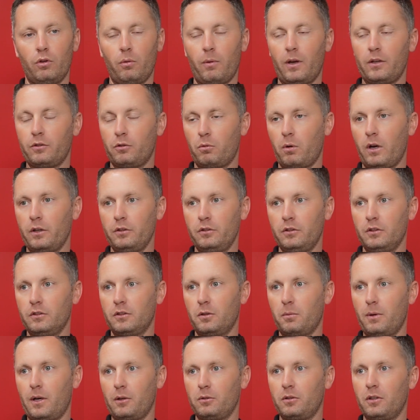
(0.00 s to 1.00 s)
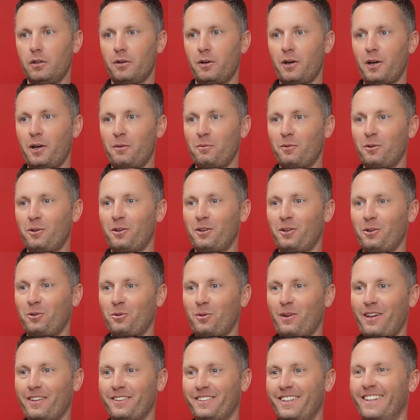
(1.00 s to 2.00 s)
you ask questions about it, Graham, doesn't it, as
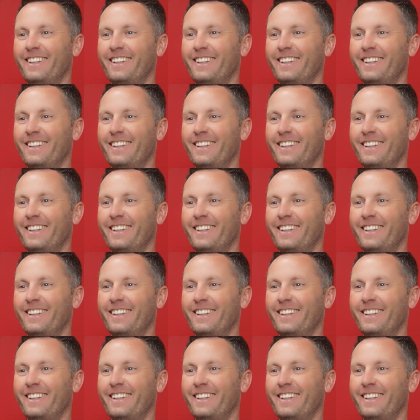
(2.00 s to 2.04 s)
well?